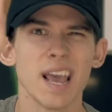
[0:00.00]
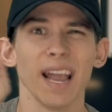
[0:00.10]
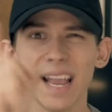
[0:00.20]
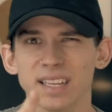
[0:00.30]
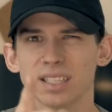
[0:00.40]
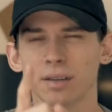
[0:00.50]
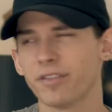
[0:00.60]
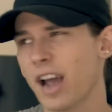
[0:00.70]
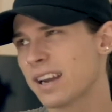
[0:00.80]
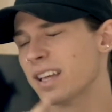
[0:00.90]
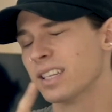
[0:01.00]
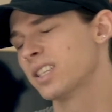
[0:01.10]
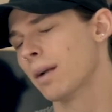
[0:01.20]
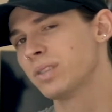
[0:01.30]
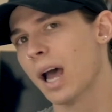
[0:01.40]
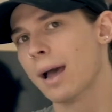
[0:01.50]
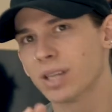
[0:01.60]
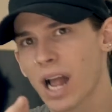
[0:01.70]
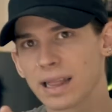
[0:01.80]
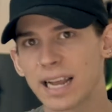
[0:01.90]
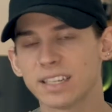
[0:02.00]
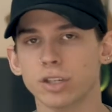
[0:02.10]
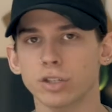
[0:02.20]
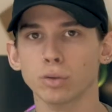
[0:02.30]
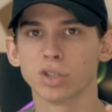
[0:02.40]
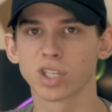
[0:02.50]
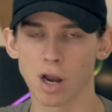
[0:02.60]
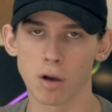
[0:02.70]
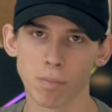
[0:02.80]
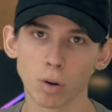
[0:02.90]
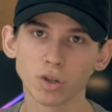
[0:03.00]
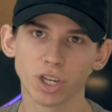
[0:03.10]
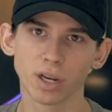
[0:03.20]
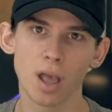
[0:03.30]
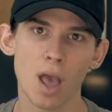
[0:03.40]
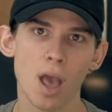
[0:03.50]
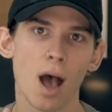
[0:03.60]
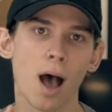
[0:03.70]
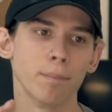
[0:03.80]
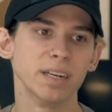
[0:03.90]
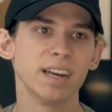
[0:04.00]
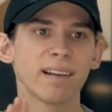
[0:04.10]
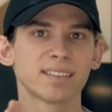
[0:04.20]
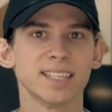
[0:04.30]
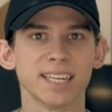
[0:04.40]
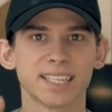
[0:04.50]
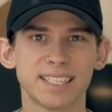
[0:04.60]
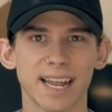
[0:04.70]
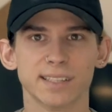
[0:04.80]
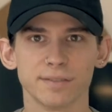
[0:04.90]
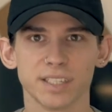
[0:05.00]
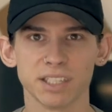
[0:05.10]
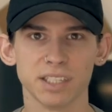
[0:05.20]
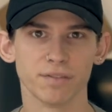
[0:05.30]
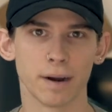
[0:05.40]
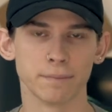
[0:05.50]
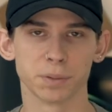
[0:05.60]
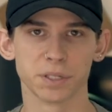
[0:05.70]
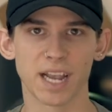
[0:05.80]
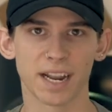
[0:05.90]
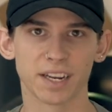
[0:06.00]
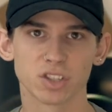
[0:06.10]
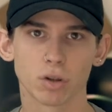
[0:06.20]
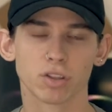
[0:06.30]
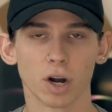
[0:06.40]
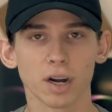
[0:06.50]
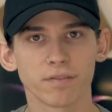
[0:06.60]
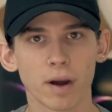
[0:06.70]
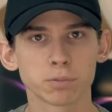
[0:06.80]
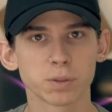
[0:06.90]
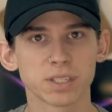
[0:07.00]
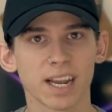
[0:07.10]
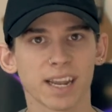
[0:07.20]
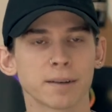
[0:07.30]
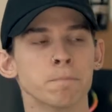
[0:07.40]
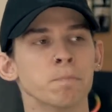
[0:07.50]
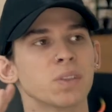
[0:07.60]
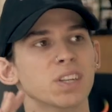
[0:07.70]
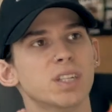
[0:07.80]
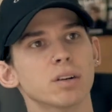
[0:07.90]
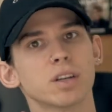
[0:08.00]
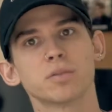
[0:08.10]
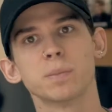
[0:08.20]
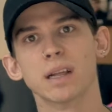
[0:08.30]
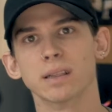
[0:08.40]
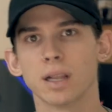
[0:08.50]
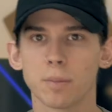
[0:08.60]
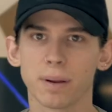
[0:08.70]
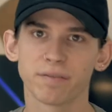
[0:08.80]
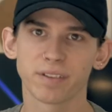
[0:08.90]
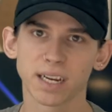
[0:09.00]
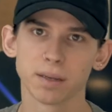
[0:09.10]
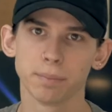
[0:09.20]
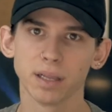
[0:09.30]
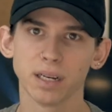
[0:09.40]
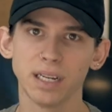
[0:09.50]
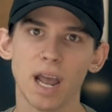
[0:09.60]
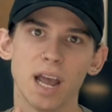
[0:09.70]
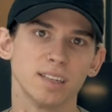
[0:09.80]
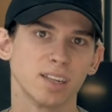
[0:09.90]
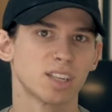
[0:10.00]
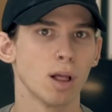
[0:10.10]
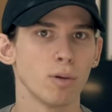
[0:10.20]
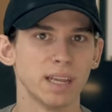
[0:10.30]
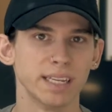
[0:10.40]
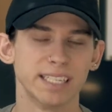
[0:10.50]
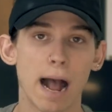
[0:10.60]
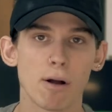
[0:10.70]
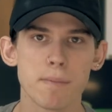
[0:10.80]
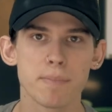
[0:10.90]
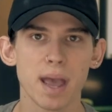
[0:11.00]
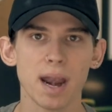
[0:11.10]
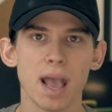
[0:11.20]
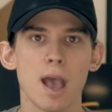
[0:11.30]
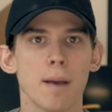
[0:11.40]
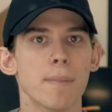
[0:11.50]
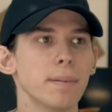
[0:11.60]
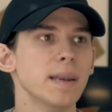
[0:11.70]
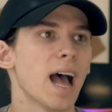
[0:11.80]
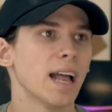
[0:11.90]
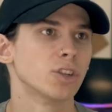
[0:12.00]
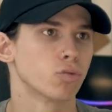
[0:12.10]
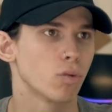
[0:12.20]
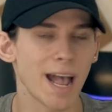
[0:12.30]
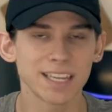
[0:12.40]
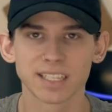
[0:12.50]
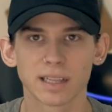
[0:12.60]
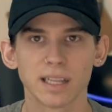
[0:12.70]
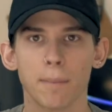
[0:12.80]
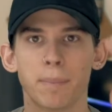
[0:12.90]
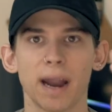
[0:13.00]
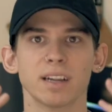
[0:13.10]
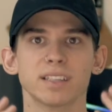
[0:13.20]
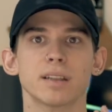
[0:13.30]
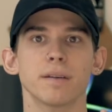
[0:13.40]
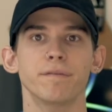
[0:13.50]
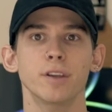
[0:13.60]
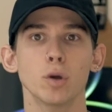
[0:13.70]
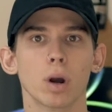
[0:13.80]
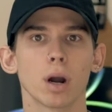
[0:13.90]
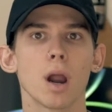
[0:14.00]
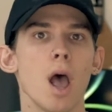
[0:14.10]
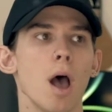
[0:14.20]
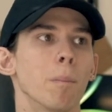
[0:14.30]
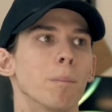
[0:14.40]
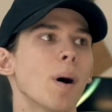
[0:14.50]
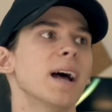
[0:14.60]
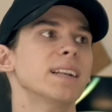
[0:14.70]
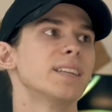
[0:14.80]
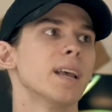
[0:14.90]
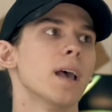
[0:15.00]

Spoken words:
is the fact that sometimes I like to do slow motion, but not to the extent of 60 frames per second. So 30 frames per second still gives me a little bit of flexibility to slow things down a bit. Maybe not drastically apparent to the viewer, but